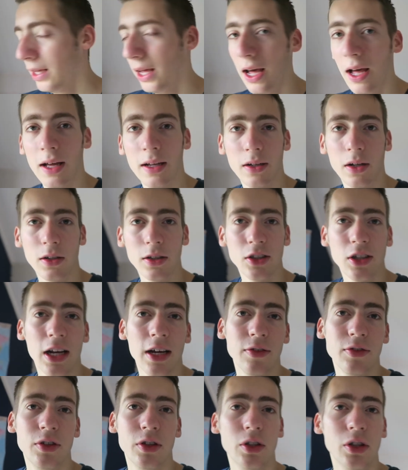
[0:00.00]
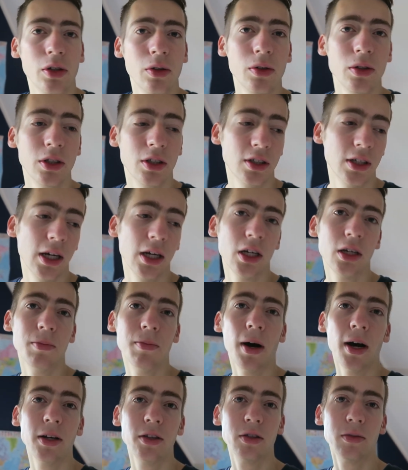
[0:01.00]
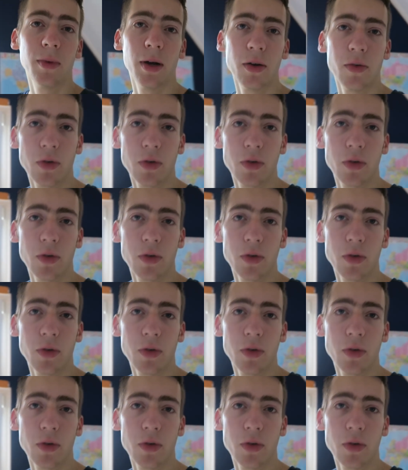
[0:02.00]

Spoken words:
Yeah, and all that's left to do is say goodbye to my